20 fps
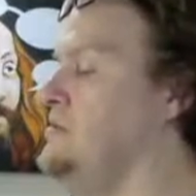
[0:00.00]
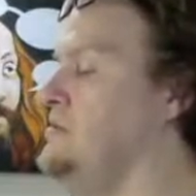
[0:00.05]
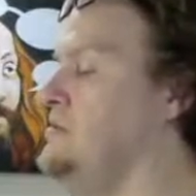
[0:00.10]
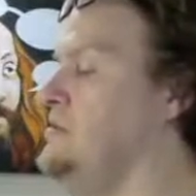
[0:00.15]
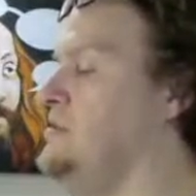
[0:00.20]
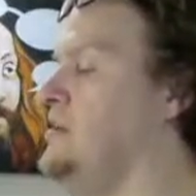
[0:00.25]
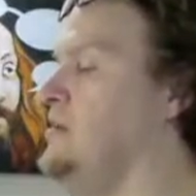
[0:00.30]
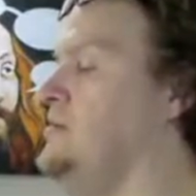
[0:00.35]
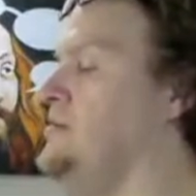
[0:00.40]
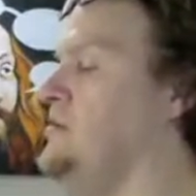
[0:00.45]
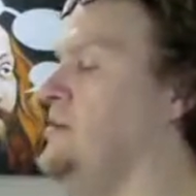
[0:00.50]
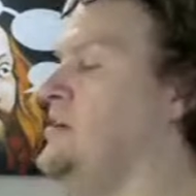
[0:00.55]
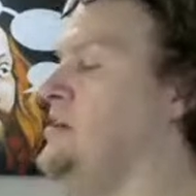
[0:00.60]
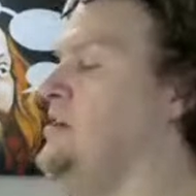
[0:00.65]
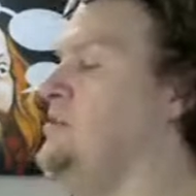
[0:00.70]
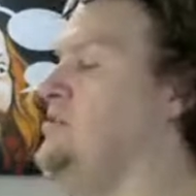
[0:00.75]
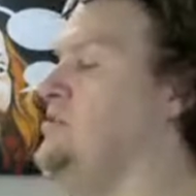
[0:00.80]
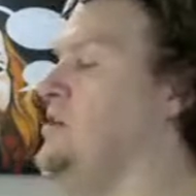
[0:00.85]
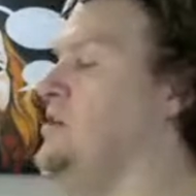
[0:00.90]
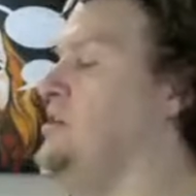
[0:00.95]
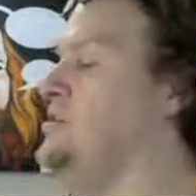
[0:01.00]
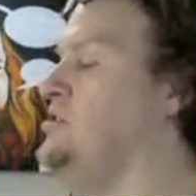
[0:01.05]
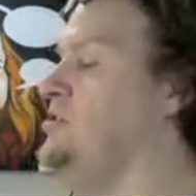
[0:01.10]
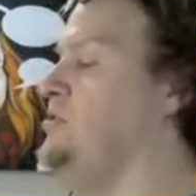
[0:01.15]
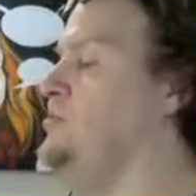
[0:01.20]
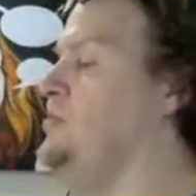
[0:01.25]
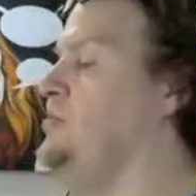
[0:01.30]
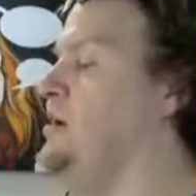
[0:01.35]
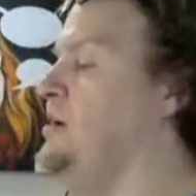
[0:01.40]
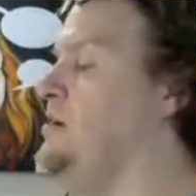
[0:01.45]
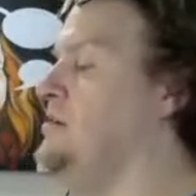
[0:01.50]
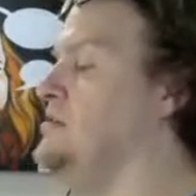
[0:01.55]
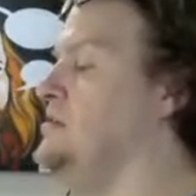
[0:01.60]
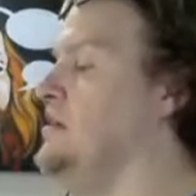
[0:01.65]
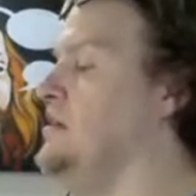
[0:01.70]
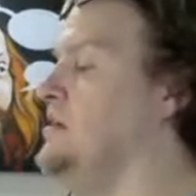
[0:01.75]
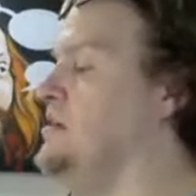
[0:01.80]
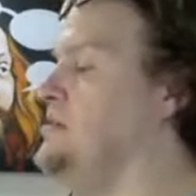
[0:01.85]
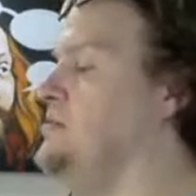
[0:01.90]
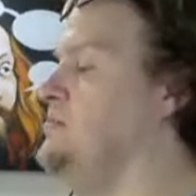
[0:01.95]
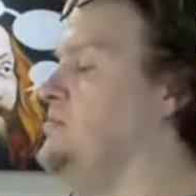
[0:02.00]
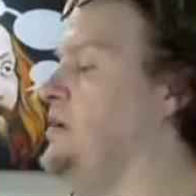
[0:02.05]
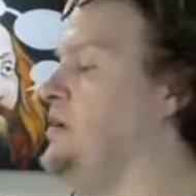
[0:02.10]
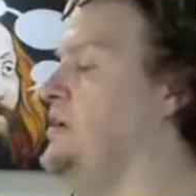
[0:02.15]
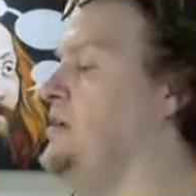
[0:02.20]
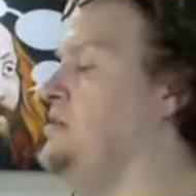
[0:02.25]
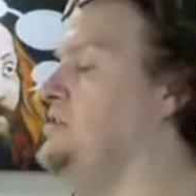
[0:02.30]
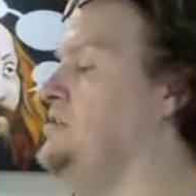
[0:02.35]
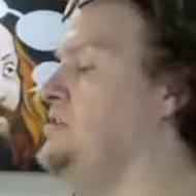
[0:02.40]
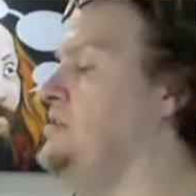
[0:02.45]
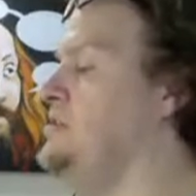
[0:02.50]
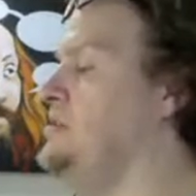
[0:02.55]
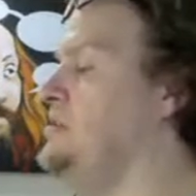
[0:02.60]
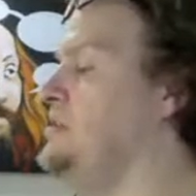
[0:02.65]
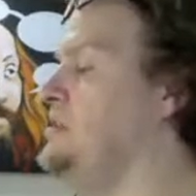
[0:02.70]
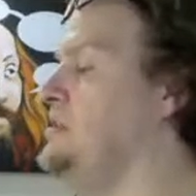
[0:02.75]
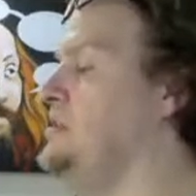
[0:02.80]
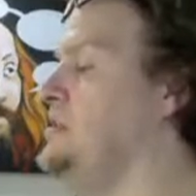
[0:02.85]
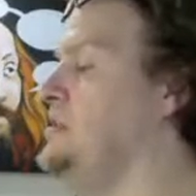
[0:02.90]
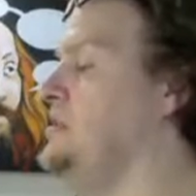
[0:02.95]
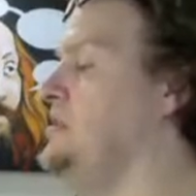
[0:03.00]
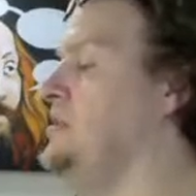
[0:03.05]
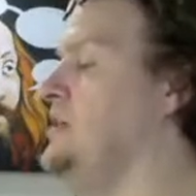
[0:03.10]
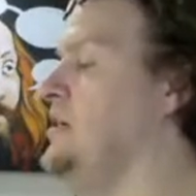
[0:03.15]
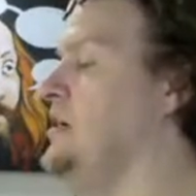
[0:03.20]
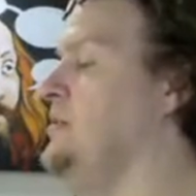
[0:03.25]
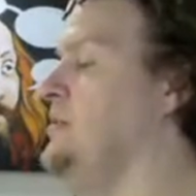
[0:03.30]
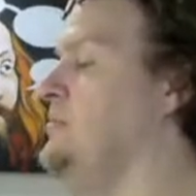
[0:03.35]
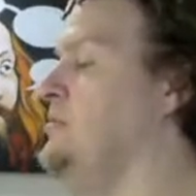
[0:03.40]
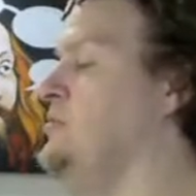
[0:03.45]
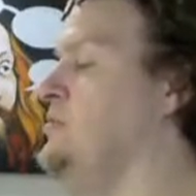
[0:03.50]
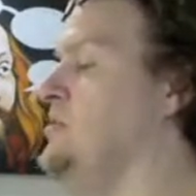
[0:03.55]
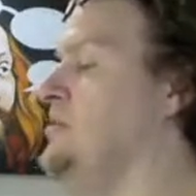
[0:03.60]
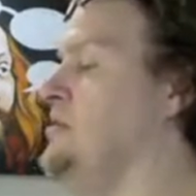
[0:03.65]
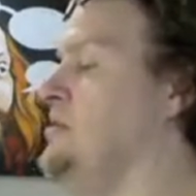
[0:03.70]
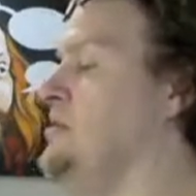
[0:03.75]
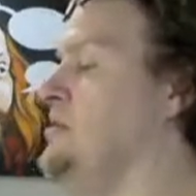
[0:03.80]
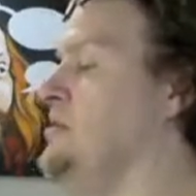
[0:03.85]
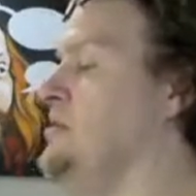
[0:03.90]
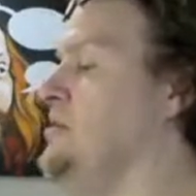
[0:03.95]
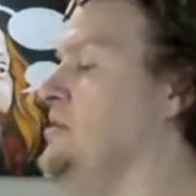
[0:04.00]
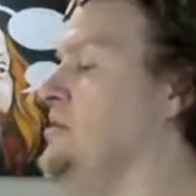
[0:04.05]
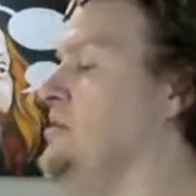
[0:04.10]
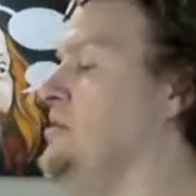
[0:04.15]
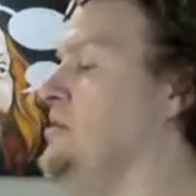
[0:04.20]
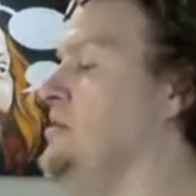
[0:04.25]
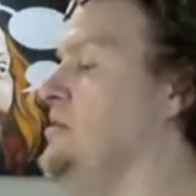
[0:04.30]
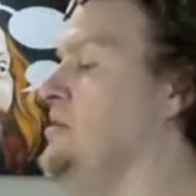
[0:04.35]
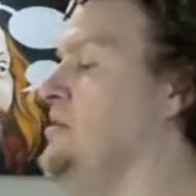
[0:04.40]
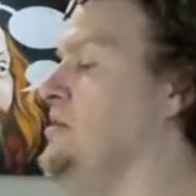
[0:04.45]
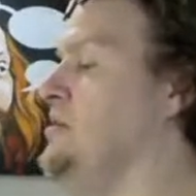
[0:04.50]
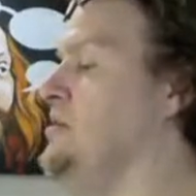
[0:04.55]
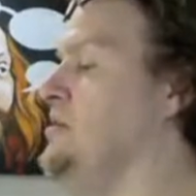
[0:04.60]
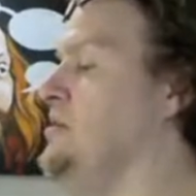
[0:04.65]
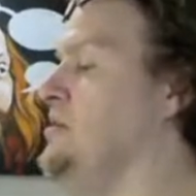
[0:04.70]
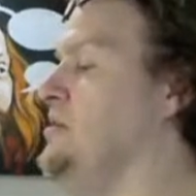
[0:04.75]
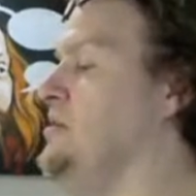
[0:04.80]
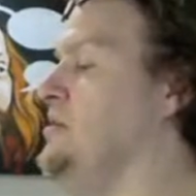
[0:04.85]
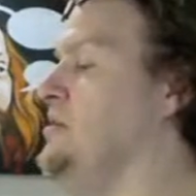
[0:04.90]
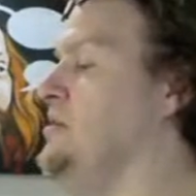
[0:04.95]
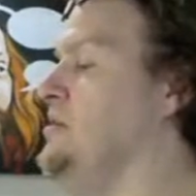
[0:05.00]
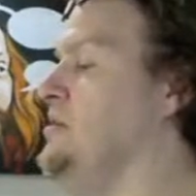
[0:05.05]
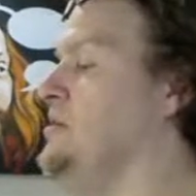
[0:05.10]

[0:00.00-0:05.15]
So I'm going to draw 2 panels on this page. I'm drawing a picture of Mars.